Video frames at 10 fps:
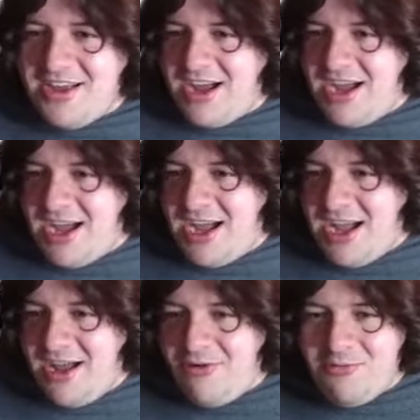
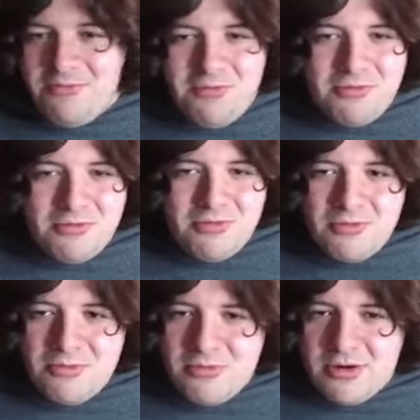uh,
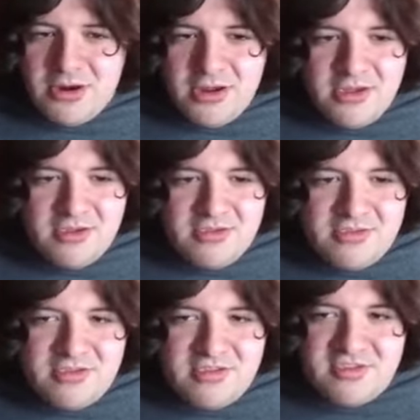where
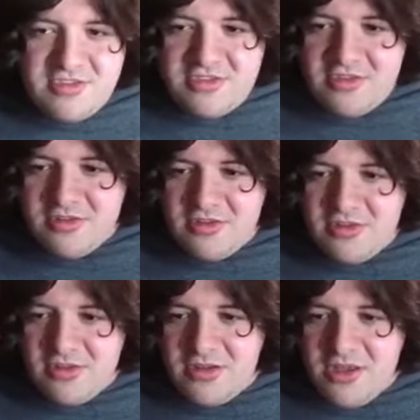is.
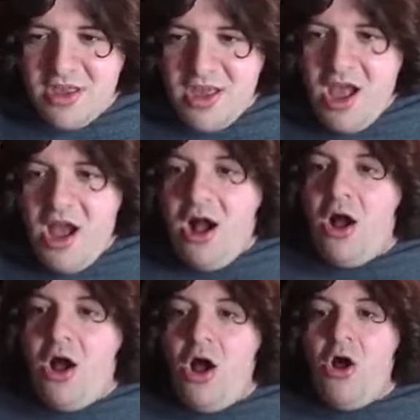
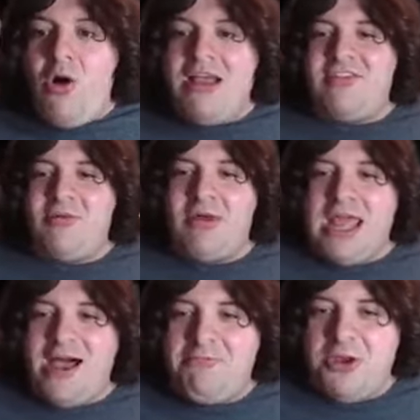Oh, I see
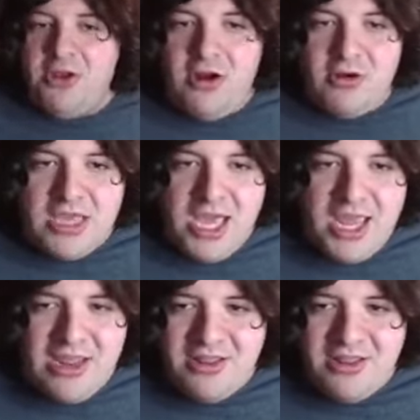what happened here. Okay.